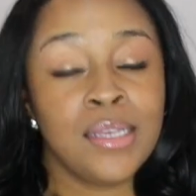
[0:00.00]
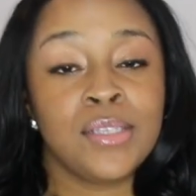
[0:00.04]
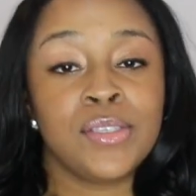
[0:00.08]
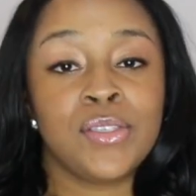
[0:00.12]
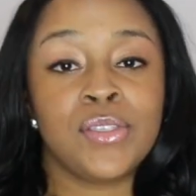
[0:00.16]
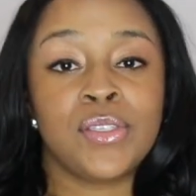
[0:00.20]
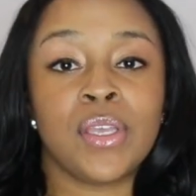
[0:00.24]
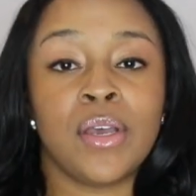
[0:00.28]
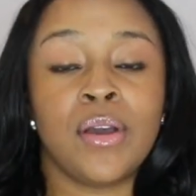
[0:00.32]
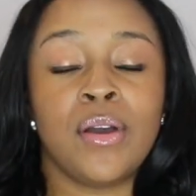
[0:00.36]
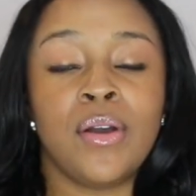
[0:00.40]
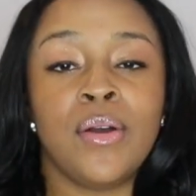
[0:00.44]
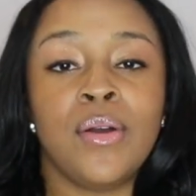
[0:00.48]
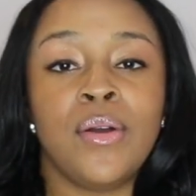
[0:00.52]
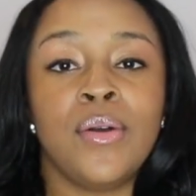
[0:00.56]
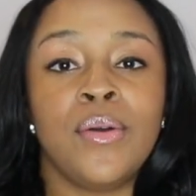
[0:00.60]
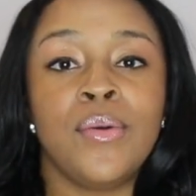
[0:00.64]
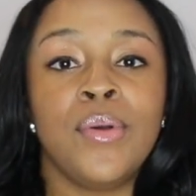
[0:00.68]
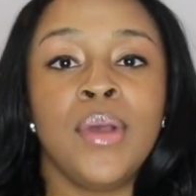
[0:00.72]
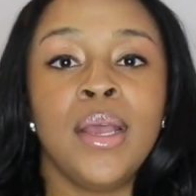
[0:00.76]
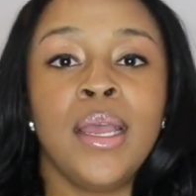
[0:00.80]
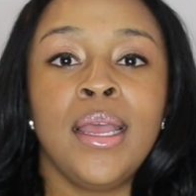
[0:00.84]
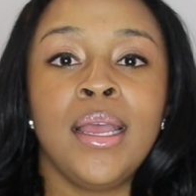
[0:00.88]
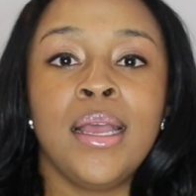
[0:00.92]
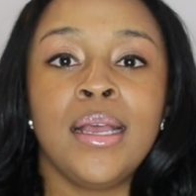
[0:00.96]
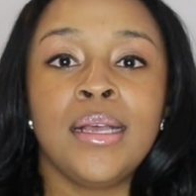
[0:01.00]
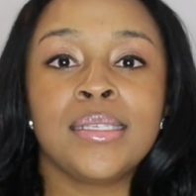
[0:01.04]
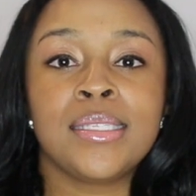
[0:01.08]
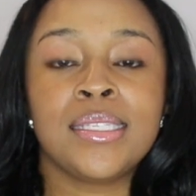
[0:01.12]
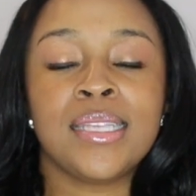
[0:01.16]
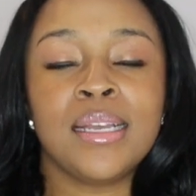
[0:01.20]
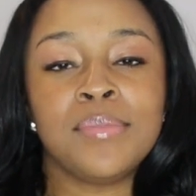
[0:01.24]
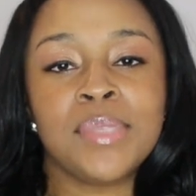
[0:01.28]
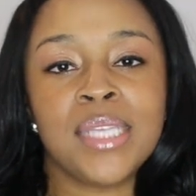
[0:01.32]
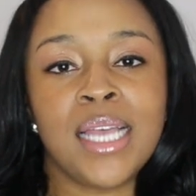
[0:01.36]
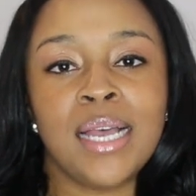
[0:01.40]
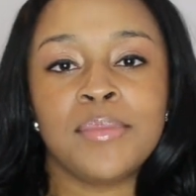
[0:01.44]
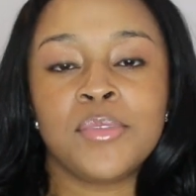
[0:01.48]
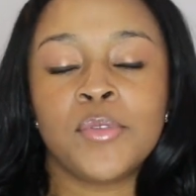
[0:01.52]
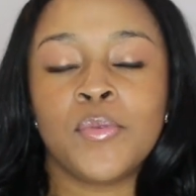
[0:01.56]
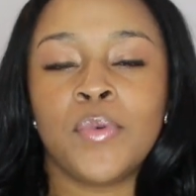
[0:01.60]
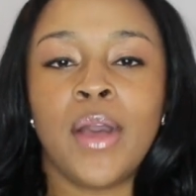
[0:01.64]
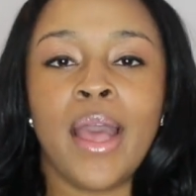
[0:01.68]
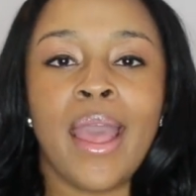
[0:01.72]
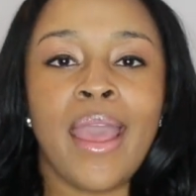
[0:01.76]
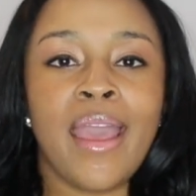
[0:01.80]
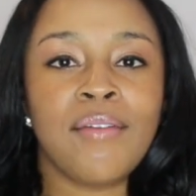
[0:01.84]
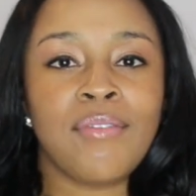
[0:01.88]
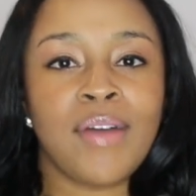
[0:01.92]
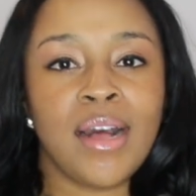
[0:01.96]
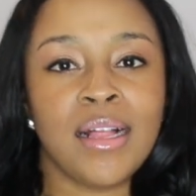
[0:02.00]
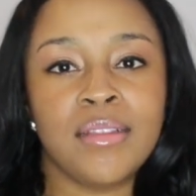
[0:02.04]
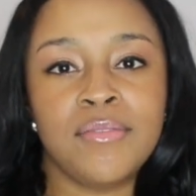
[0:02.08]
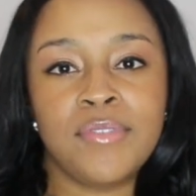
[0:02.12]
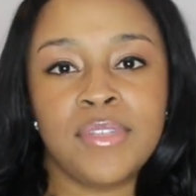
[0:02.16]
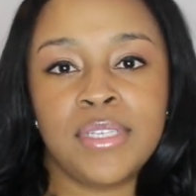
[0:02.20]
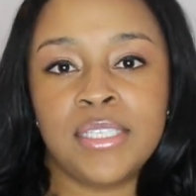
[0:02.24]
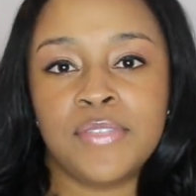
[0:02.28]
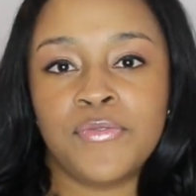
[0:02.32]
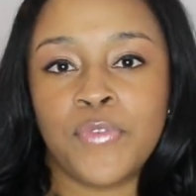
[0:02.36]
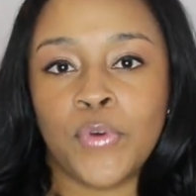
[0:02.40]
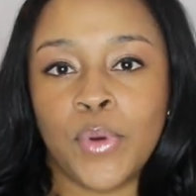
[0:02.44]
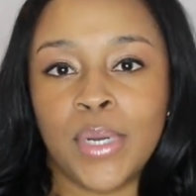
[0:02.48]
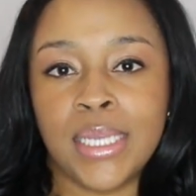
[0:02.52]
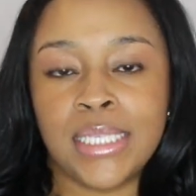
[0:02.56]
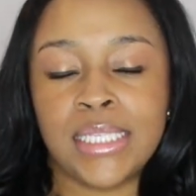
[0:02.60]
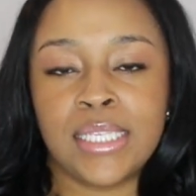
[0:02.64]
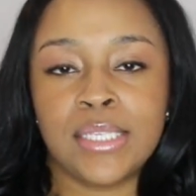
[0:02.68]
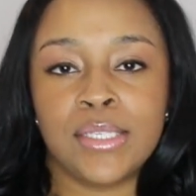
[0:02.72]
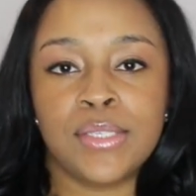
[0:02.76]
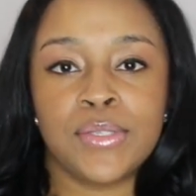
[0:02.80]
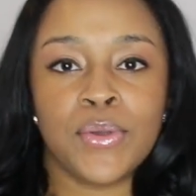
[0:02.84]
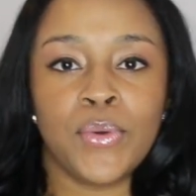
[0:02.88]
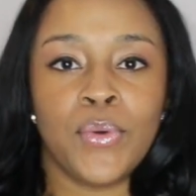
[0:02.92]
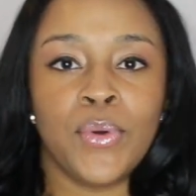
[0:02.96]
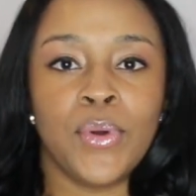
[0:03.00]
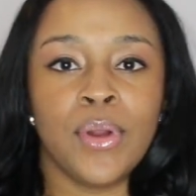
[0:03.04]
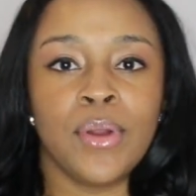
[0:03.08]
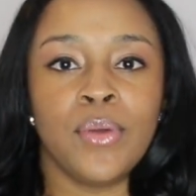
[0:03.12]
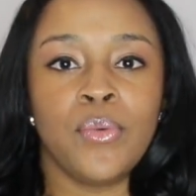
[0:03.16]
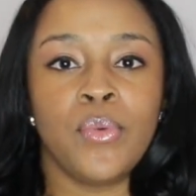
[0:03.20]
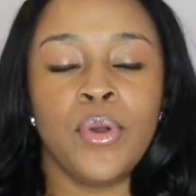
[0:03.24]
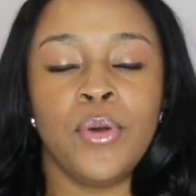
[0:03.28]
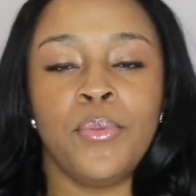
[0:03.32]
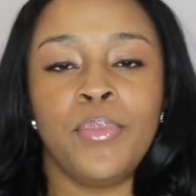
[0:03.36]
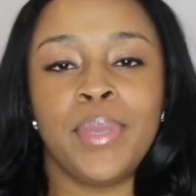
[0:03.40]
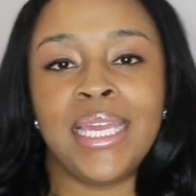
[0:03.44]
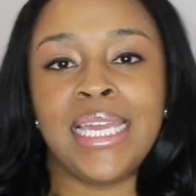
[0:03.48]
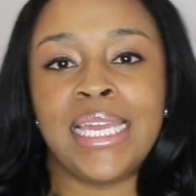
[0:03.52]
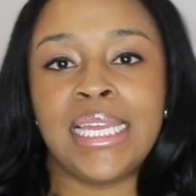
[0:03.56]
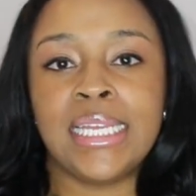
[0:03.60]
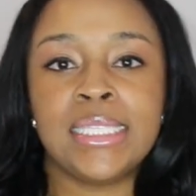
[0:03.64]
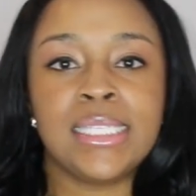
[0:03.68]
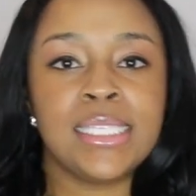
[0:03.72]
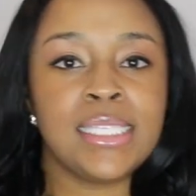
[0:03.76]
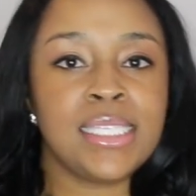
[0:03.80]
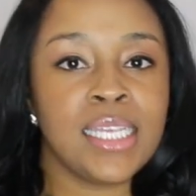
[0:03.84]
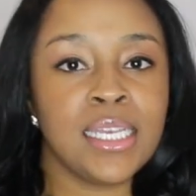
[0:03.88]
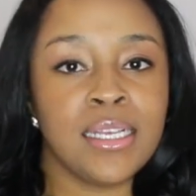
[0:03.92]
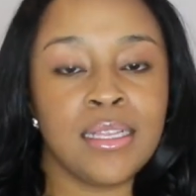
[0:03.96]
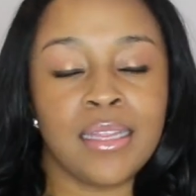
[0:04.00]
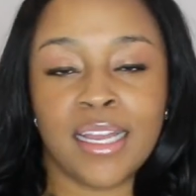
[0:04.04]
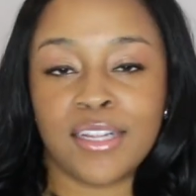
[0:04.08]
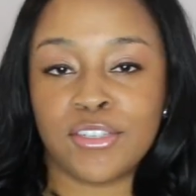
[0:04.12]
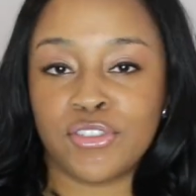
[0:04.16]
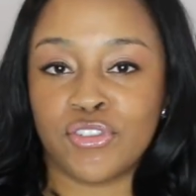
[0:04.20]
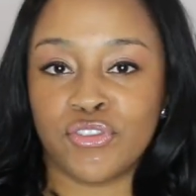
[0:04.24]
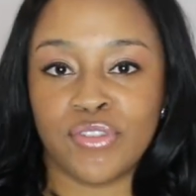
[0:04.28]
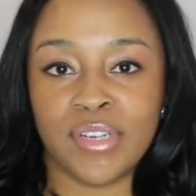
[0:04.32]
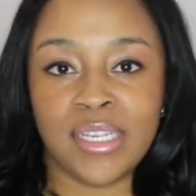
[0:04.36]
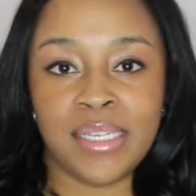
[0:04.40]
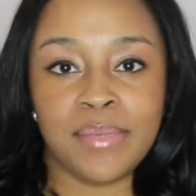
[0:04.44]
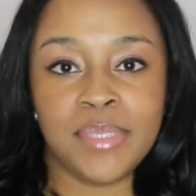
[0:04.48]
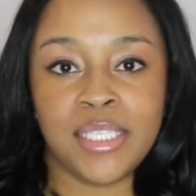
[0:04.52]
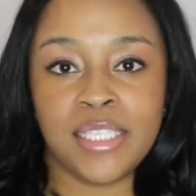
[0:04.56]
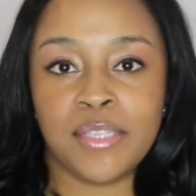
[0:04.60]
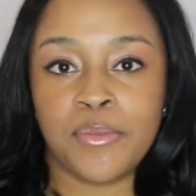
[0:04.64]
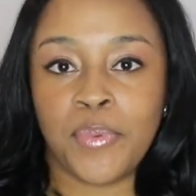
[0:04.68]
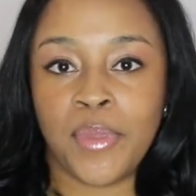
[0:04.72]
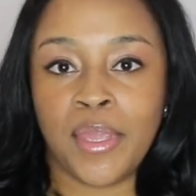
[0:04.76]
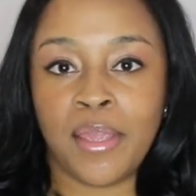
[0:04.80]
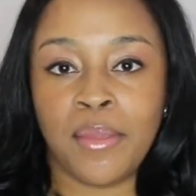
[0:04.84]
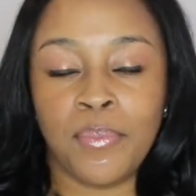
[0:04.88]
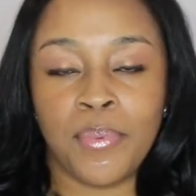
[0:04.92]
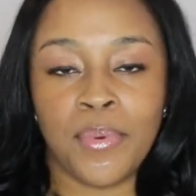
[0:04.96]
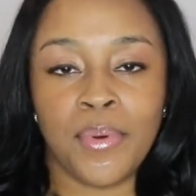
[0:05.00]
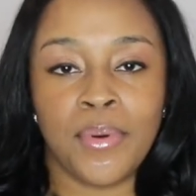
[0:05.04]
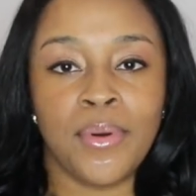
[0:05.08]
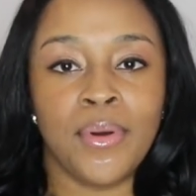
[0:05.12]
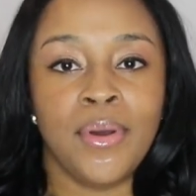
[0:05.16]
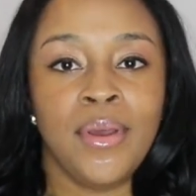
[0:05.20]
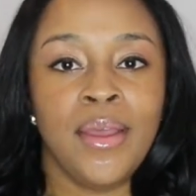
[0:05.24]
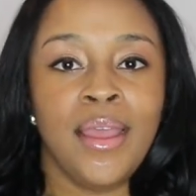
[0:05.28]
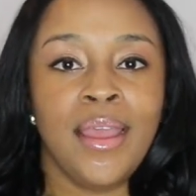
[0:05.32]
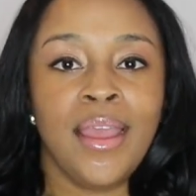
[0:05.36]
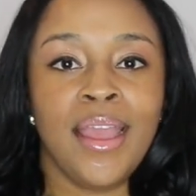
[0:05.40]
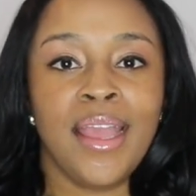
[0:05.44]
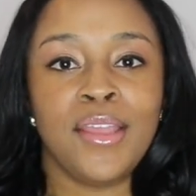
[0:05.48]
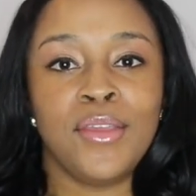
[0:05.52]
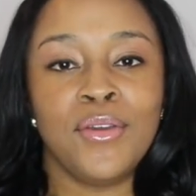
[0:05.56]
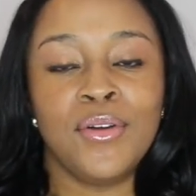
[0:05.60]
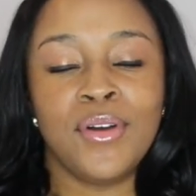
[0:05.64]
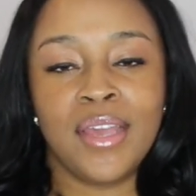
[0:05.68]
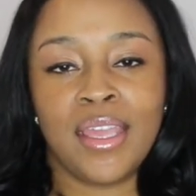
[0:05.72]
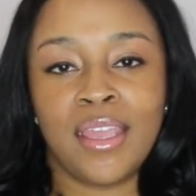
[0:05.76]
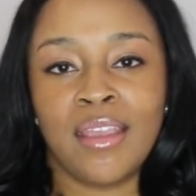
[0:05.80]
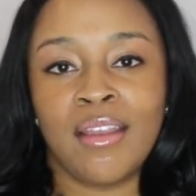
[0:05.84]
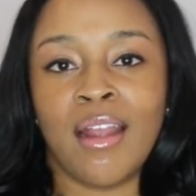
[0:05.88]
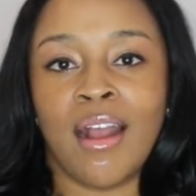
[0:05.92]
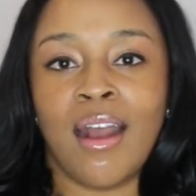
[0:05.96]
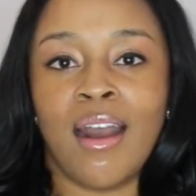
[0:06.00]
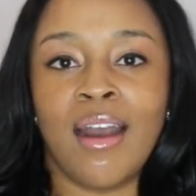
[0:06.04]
So sometimes we'll have all of these voices, or we'll begin to tell our dreams to people, and you'll hear